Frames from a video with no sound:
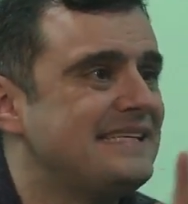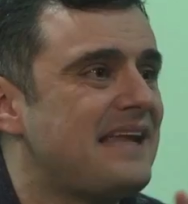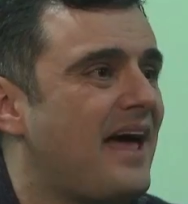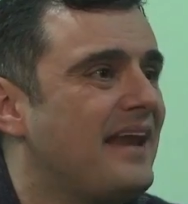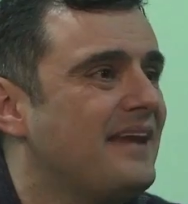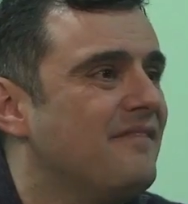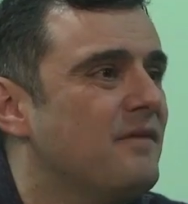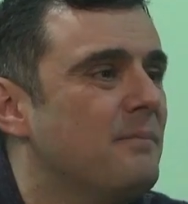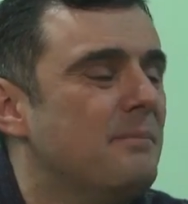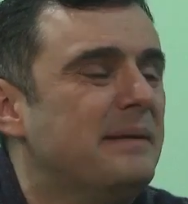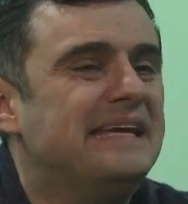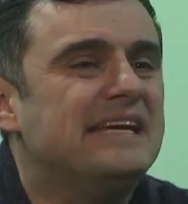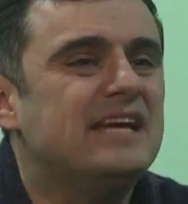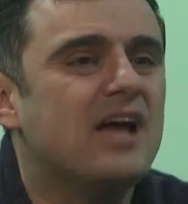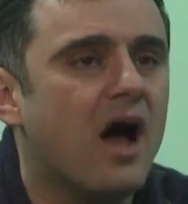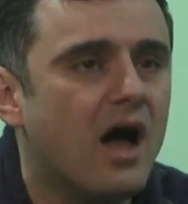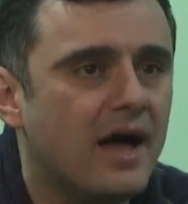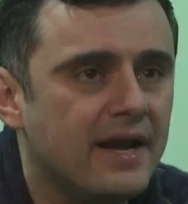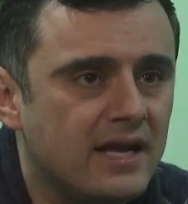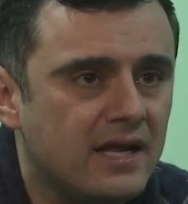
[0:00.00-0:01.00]
not even
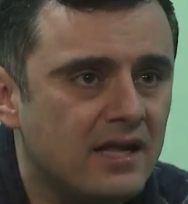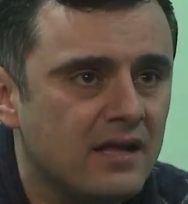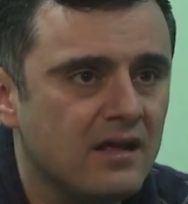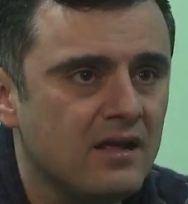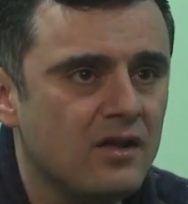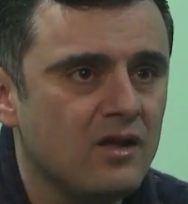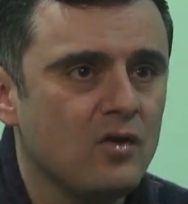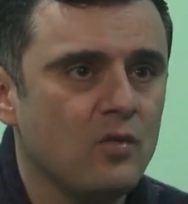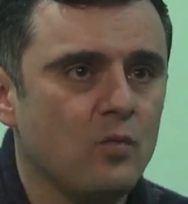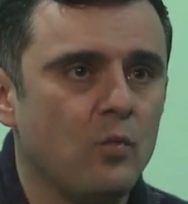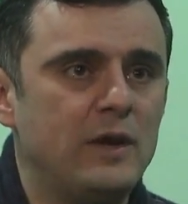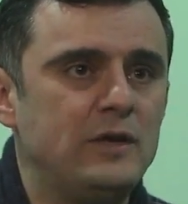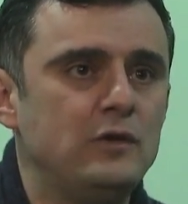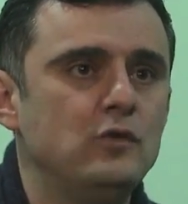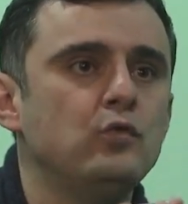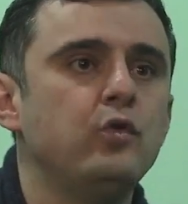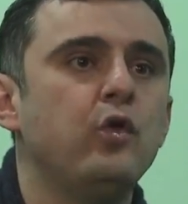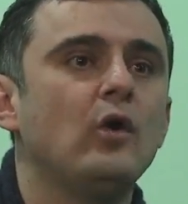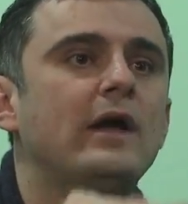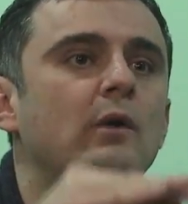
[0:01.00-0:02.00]
begun. When
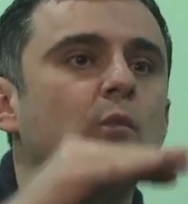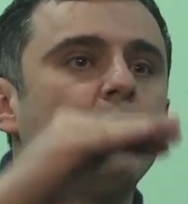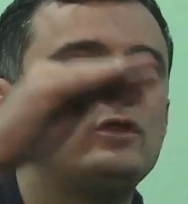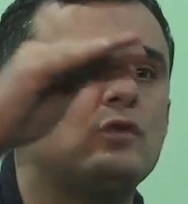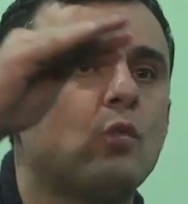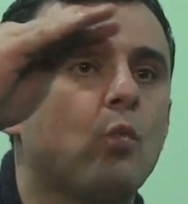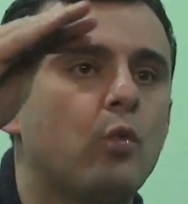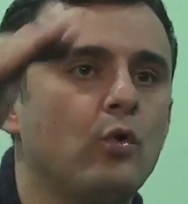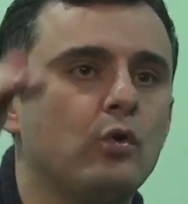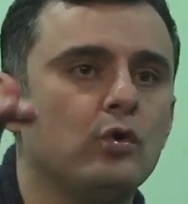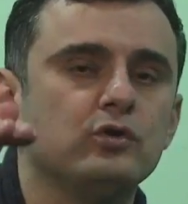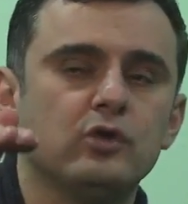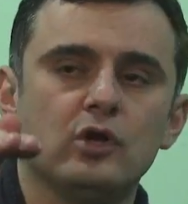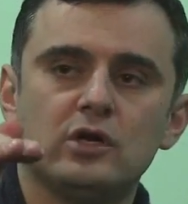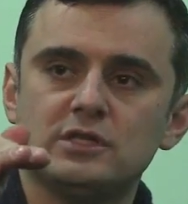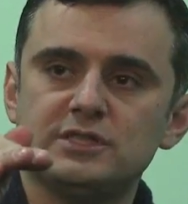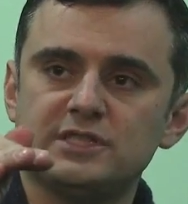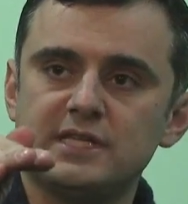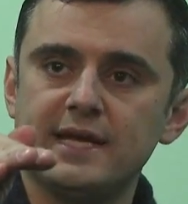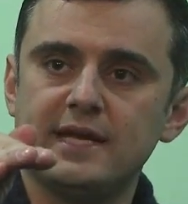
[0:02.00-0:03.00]
you look at what the world
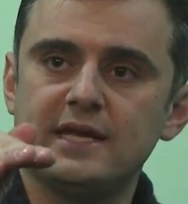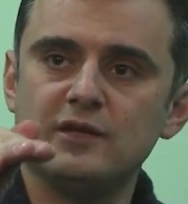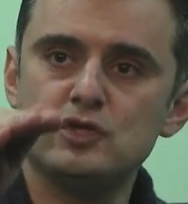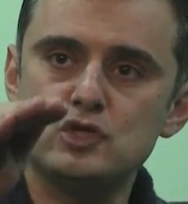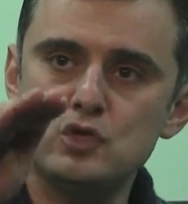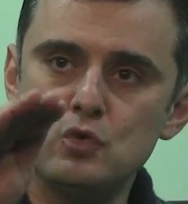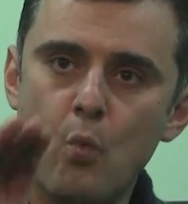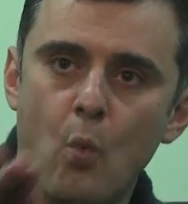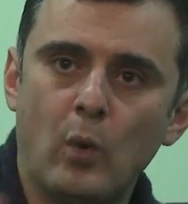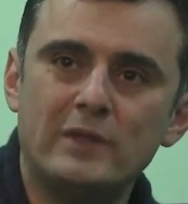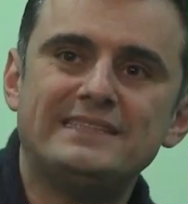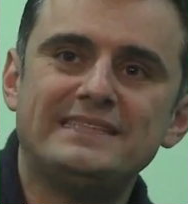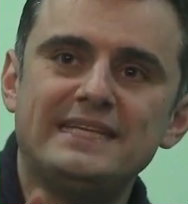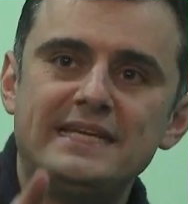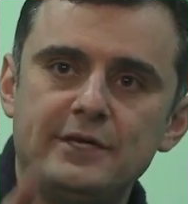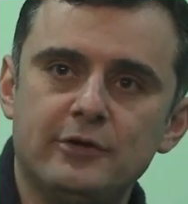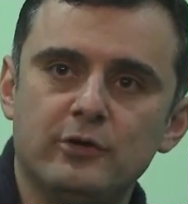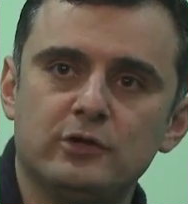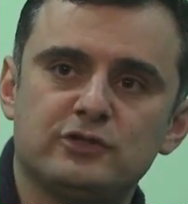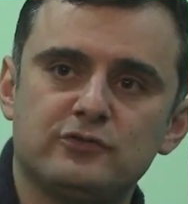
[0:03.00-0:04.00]
looks like in 20
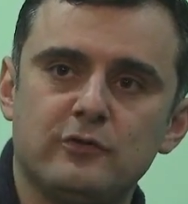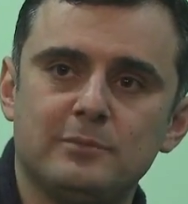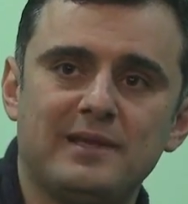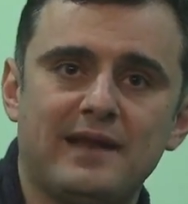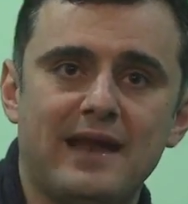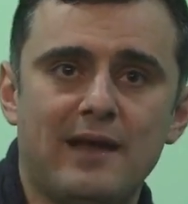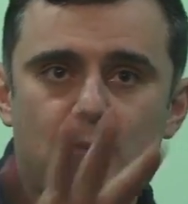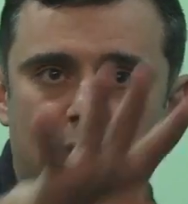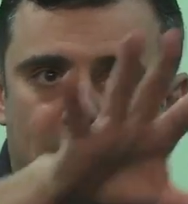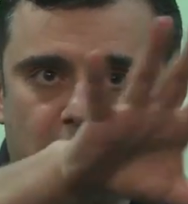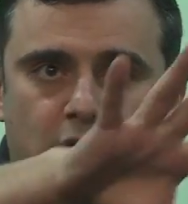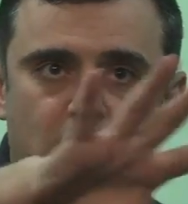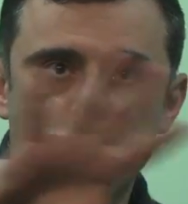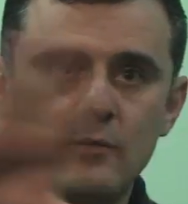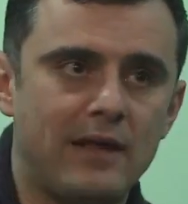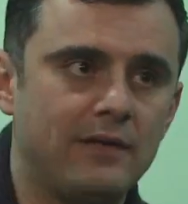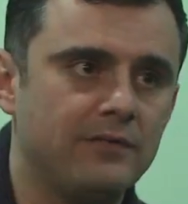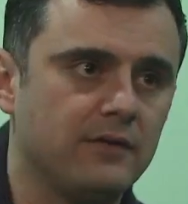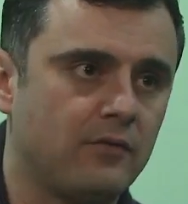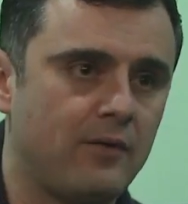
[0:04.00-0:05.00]
years from today, and when I look
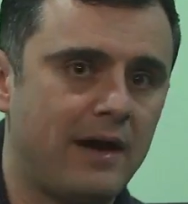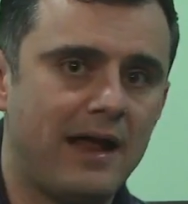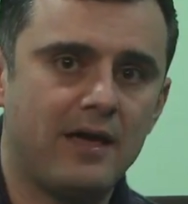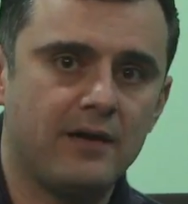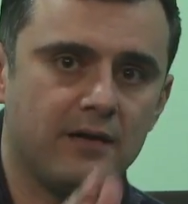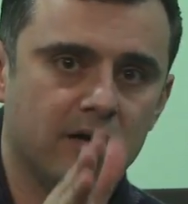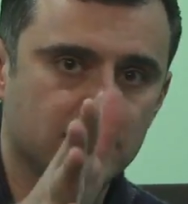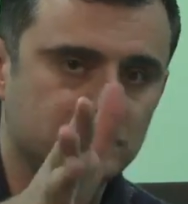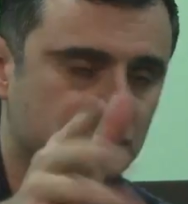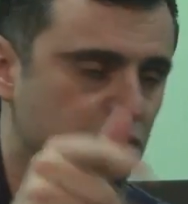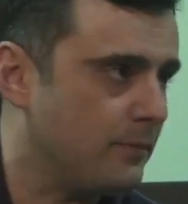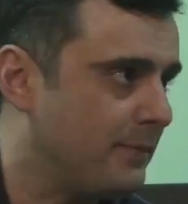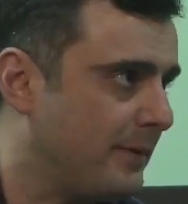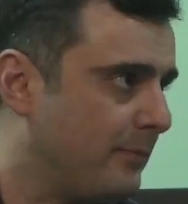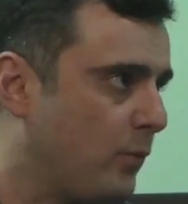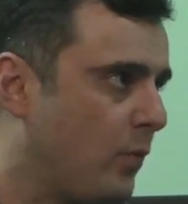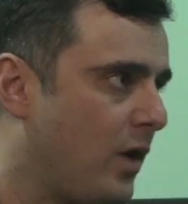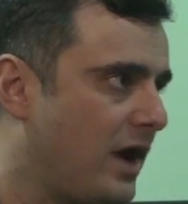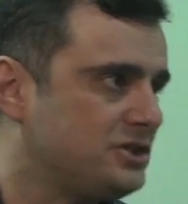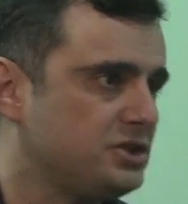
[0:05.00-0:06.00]
around the crowd, and I'm sure
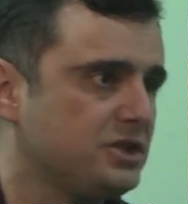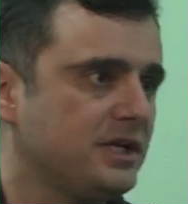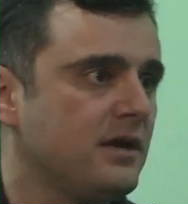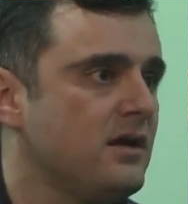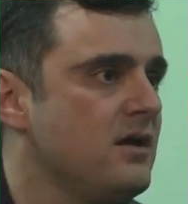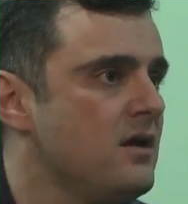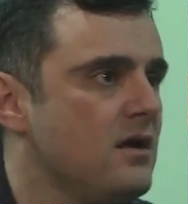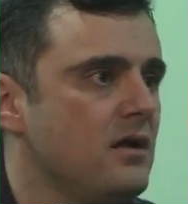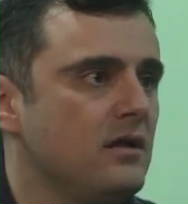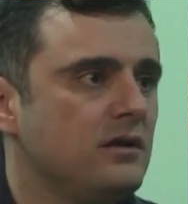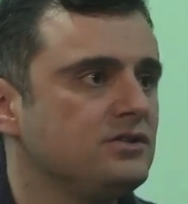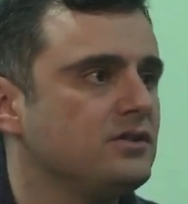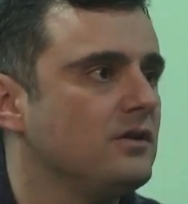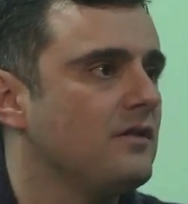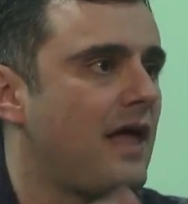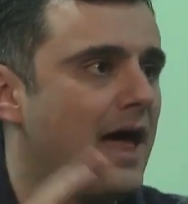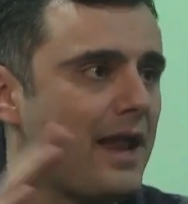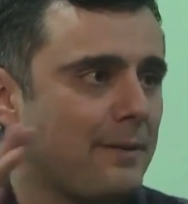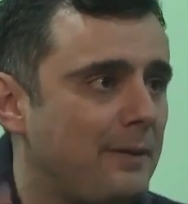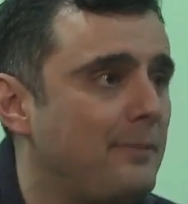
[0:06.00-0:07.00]
people watching, there's a
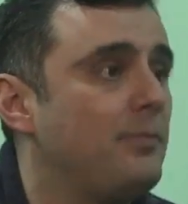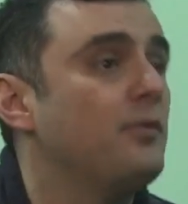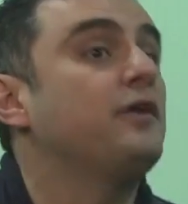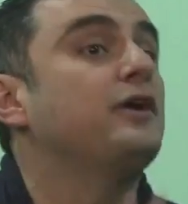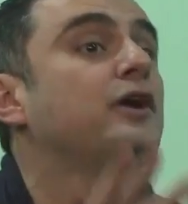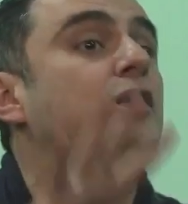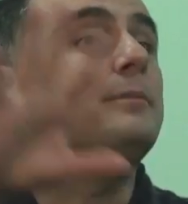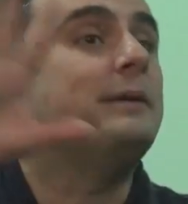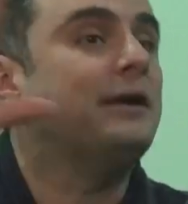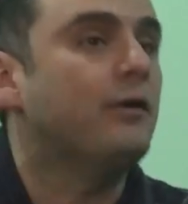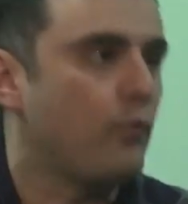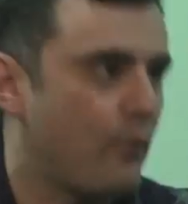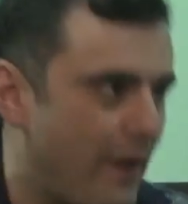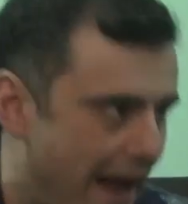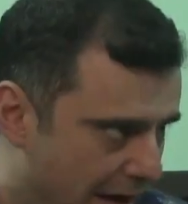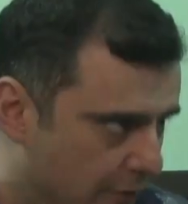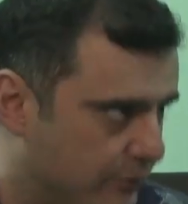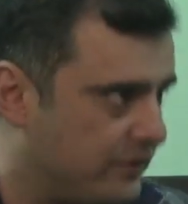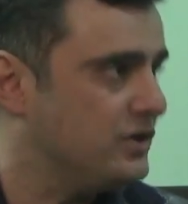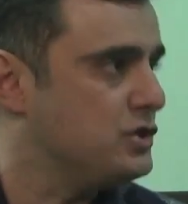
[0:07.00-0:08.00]
lot of people that are gonna be
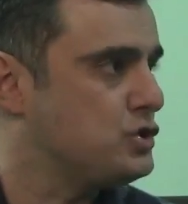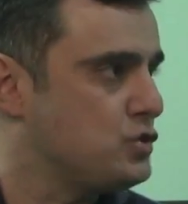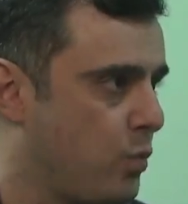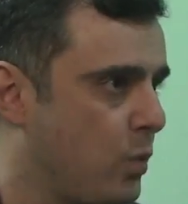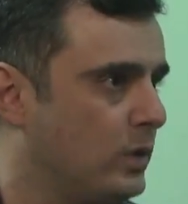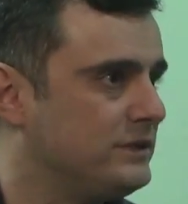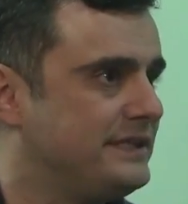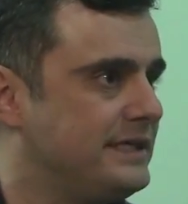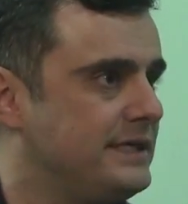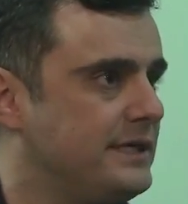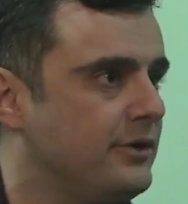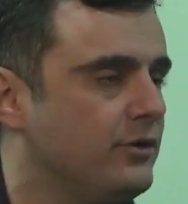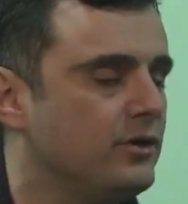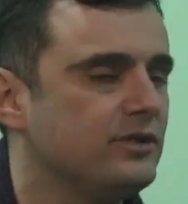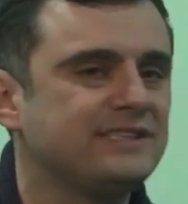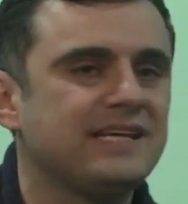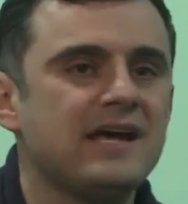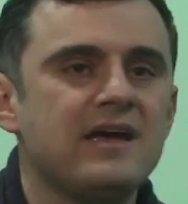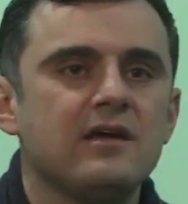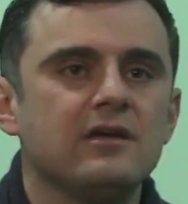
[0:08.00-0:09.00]
around in 20
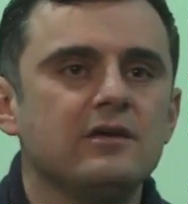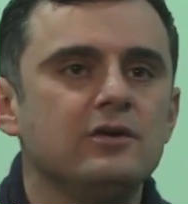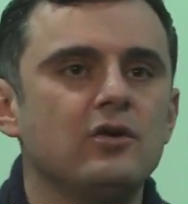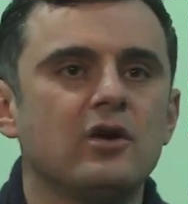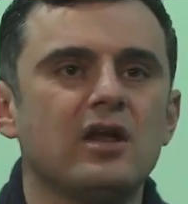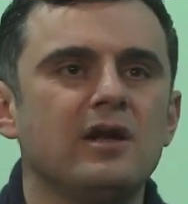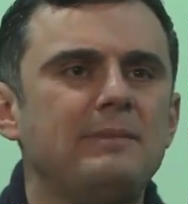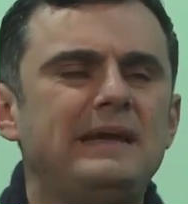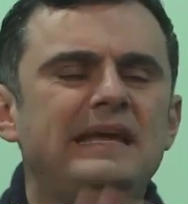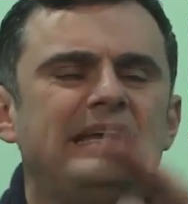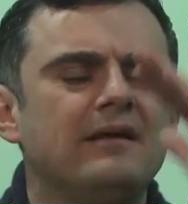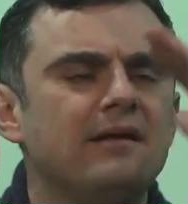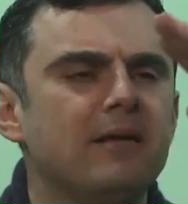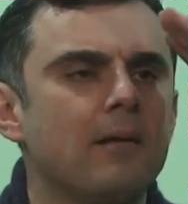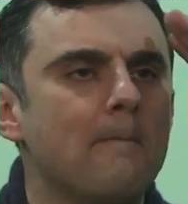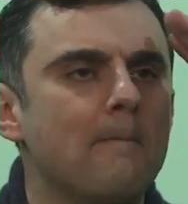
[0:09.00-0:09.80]
years. You're gonna be